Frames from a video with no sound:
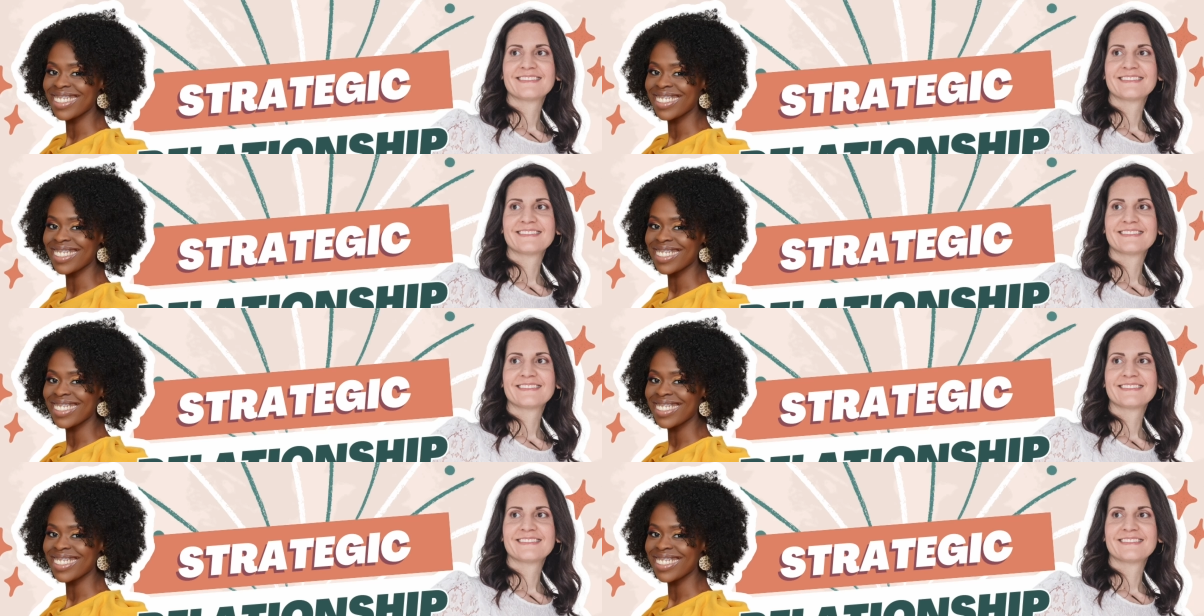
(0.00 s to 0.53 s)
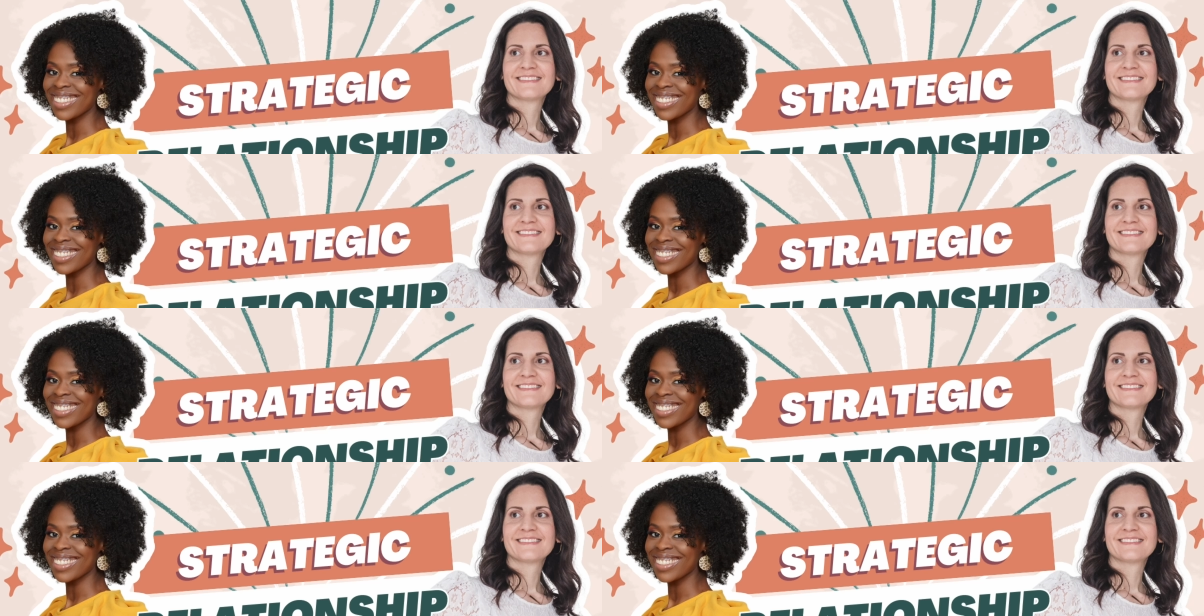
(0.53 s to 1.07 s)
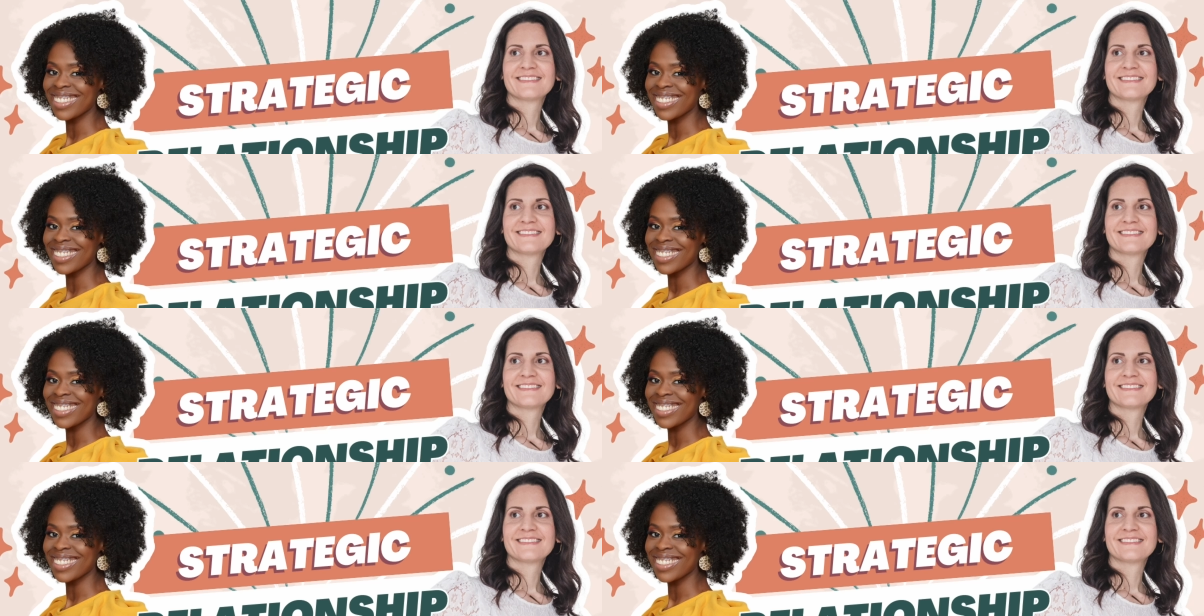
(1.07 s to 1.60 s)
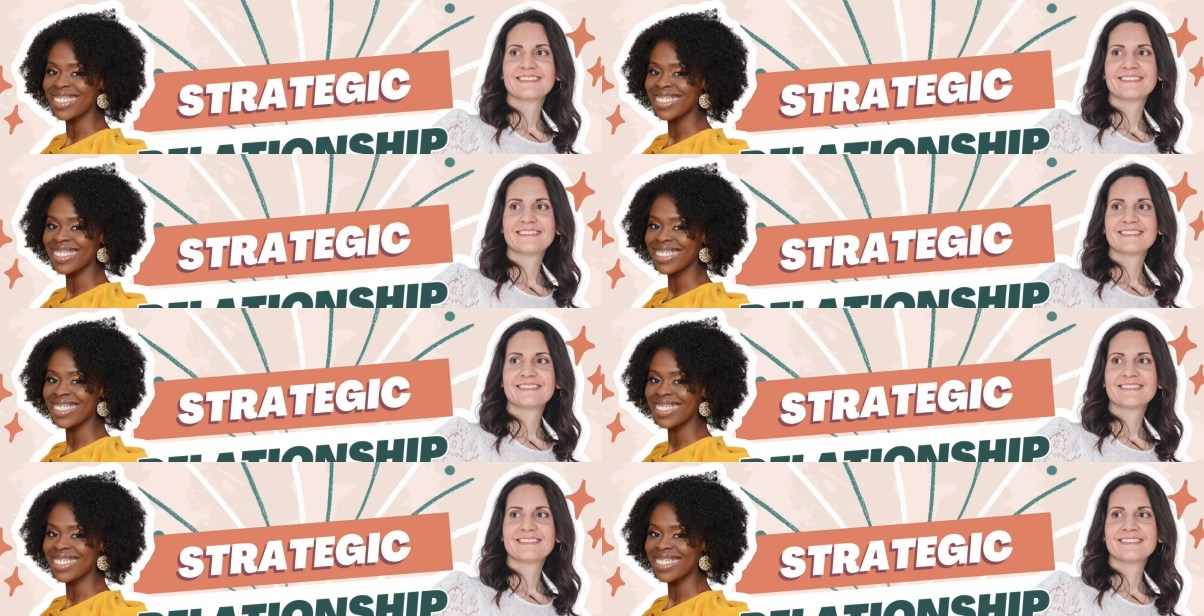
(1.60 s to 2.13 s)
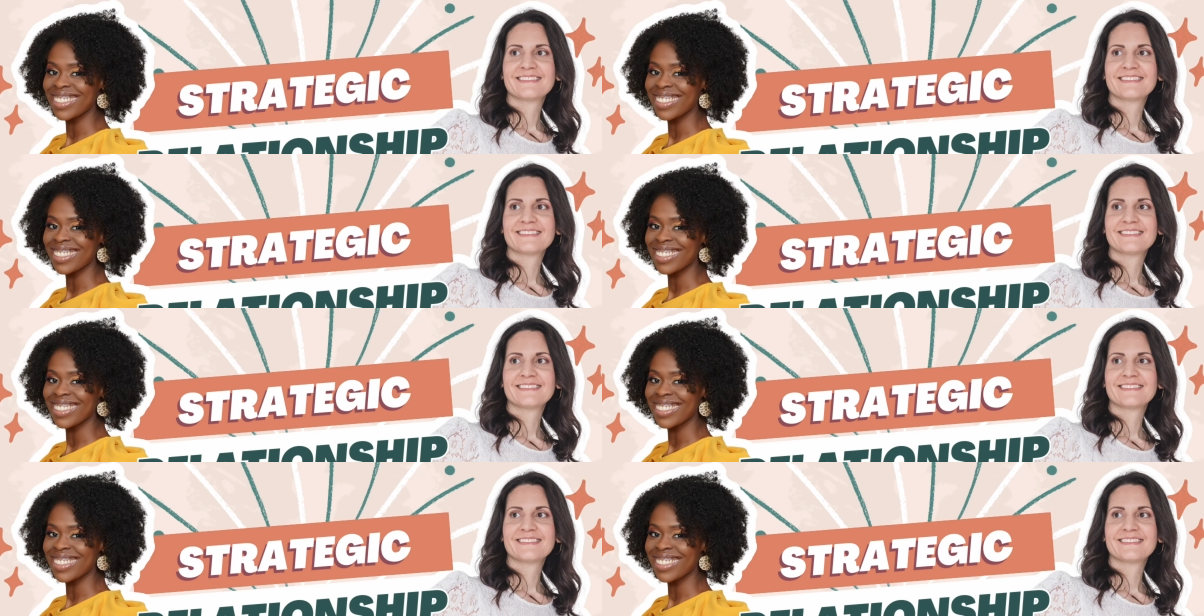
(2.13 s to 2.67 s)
Nobody speaks.